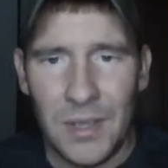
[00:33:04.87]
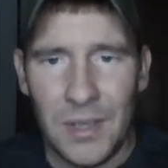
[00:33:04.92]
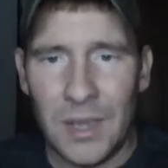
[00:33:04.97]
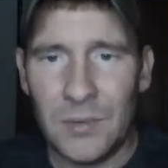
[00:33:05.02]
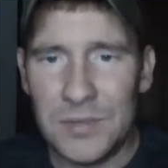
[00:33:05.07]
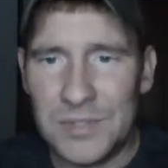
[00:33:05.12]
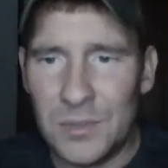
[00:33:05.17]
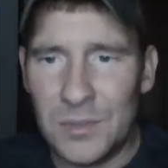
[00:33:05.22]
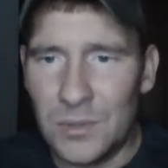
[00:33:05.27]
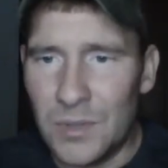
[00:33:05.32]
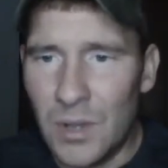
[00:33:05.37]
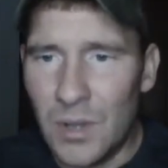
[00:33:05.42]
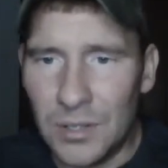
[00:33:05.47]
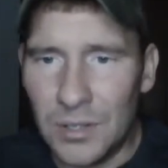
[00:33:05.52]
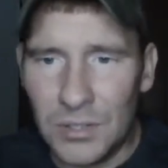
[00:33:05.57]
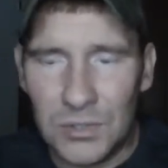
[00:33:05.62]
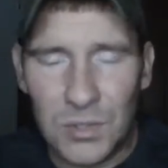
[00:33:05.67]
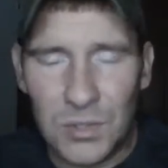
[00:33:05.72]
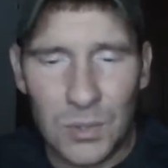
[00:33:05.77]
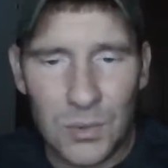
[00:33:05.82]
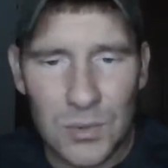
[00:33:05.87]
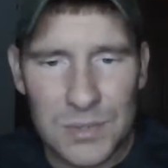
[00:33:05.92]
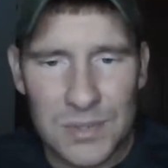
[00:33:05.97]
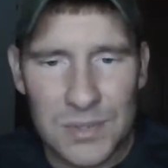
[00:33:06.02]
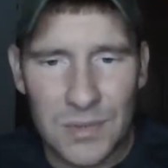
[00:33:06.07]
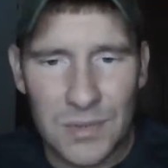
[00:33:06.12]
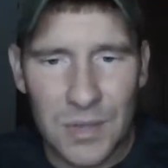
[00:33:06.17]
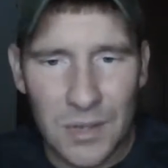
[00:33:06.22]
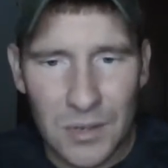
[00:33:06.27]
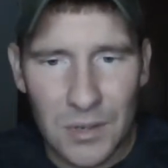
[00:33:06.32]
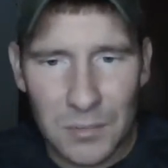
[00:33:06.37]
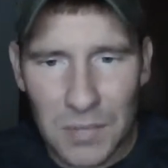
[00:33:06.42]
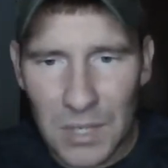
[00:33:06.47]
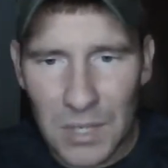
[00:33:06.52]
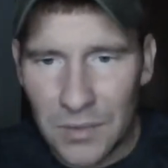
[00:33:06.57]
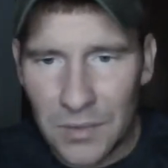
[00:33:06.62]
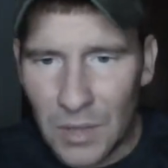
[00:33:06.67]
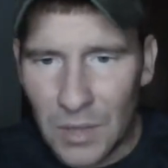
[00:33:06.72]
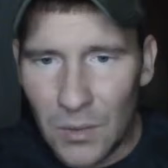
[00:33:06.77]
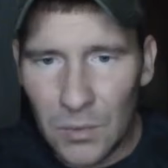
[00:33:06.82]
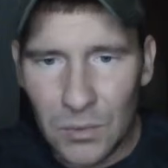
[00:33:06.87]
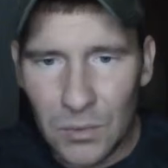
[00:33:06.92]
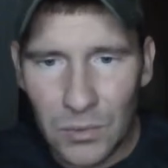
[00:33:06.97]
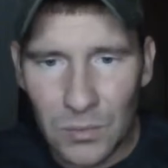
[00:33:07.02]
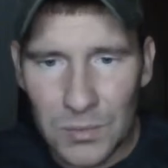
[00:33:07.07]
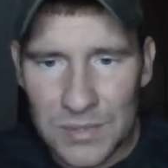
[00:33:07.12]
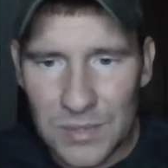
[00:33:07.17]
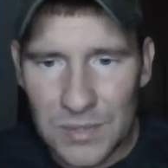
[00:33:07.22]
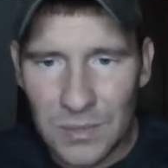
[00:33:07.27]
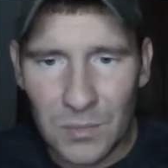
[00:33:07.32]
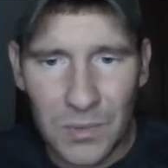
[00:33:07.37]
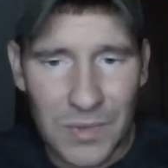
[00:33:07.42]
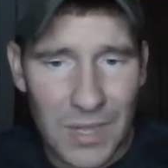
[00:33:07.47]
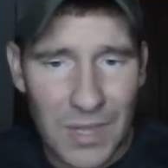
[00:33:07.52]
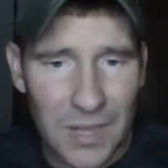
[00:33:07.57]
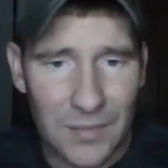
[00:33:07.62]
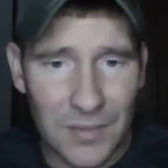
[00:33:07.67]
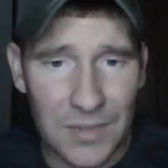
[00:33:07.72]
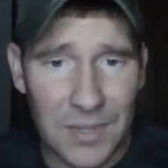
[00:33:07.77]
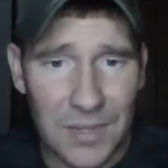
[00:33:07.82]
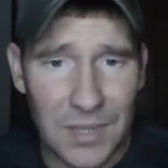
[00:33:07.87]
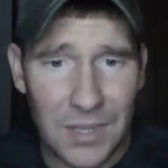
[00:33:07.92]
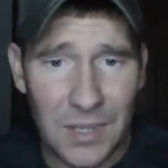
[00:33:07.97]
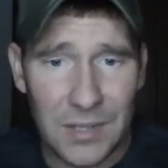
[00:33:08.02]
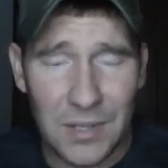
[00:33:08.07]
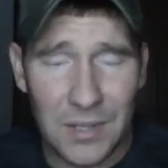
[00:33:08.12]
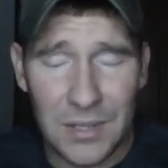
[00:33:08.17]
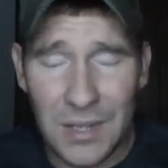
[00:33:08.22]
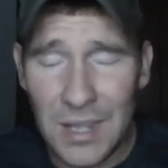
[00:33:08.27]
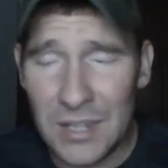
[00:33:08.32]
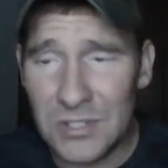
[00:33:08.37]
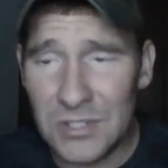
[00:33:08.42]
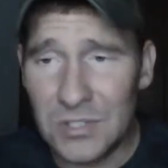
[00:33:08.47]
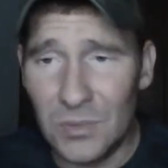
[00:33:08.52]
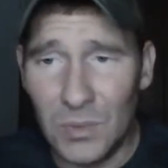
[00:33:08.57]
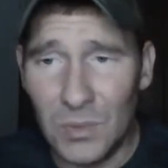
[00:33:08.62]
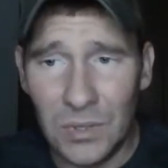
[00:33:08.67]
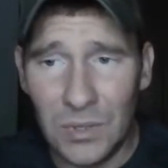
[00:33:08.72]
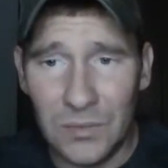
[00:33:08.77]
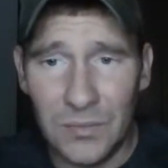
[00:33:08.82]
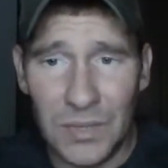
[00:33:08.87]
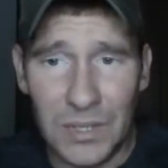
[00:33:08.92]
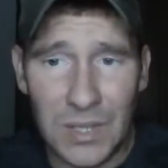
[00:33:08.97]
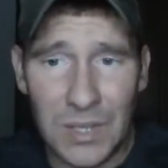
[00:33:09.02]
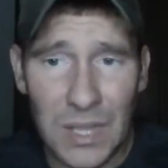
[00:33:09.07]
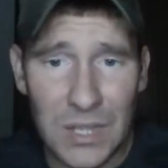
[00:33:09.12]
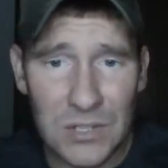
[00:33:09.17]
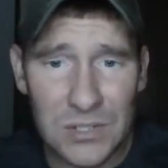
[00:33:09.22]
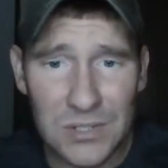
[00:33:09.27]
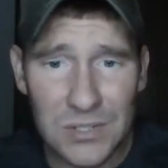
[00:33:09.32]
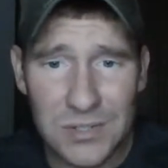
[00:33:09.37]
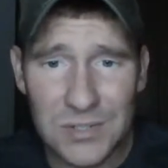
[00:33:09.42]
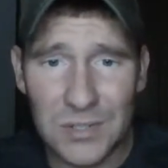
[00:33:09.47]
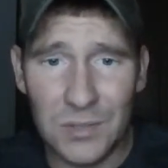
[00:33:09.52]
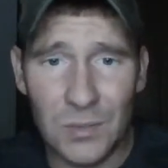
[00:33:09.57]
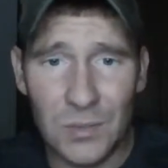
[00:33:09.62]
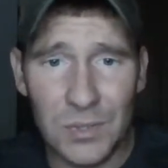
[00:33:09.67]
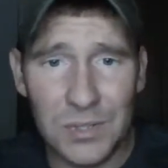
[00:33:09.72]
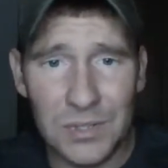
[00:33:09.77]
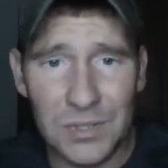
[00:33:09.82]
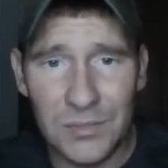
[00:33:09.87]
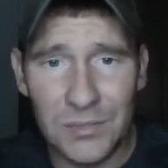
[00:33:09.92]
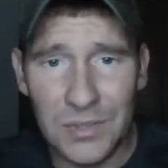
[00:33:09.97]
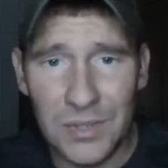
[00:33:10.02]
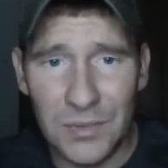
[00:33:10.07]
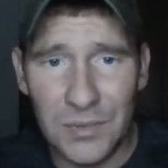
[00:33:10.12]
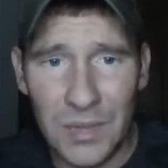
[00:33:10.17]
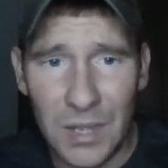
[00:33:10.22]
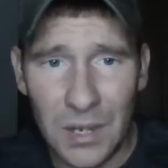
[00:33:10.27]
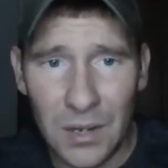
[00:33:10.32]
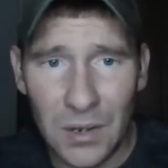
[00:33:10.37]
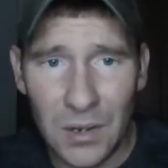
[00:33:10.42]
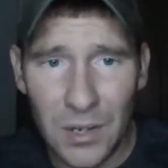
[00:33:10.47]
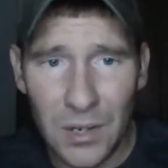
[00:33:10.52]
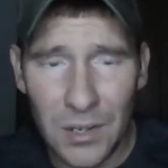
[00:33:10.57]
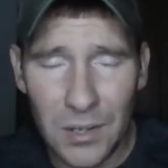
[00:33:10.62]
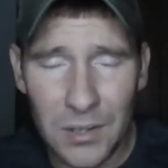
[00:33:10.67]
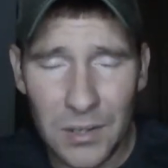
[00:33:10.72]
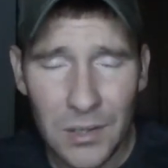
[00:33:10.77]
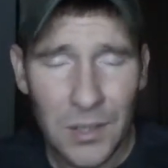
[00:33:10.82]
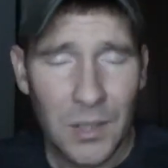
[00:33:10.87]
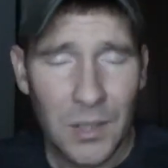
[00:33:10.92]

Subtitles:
I was doing haunted tours in there. Me and the owner was the only one that had the key, and he actually went on vacation, so he wasn't even in the area.